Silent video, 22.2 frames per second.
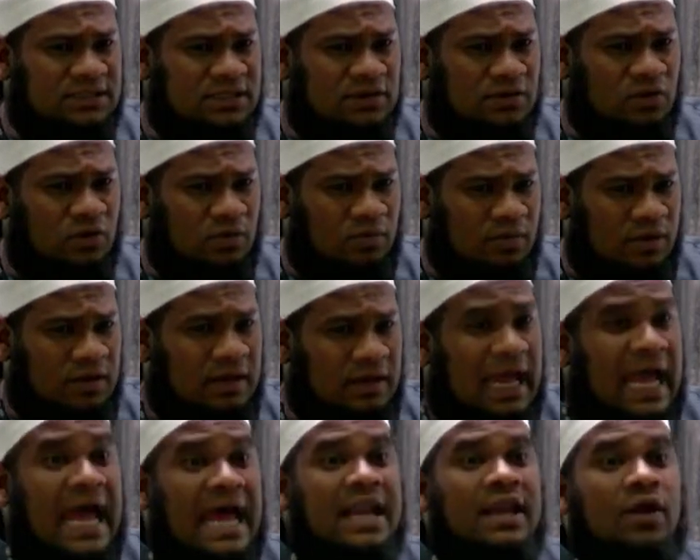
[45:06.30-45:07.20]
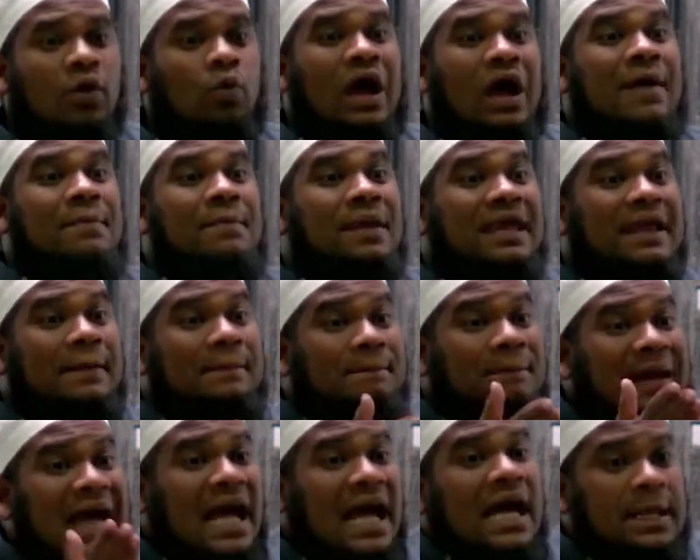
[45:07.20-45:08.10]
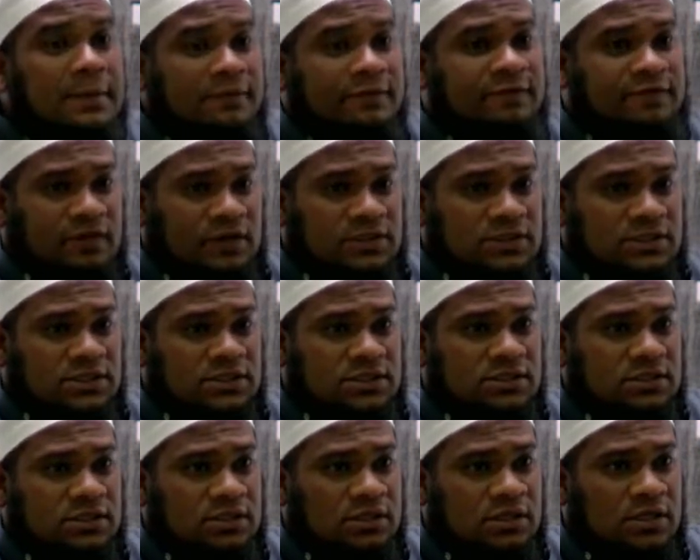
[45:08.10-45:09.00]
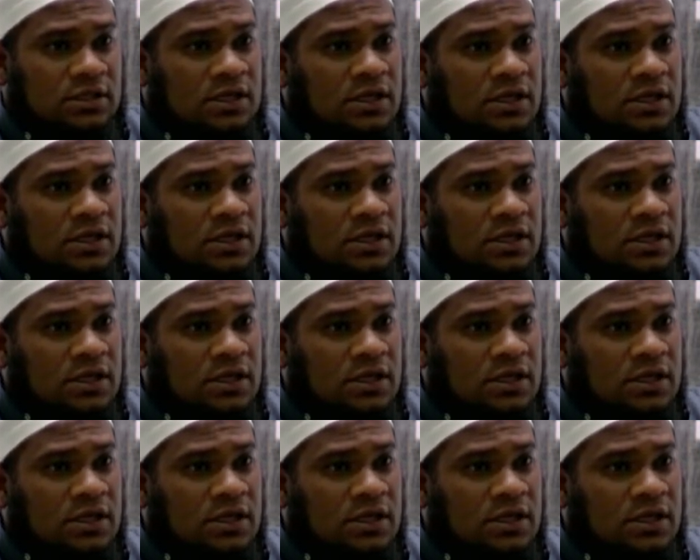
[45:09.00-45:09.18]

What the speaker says: Asr? I know I make Maghrib first.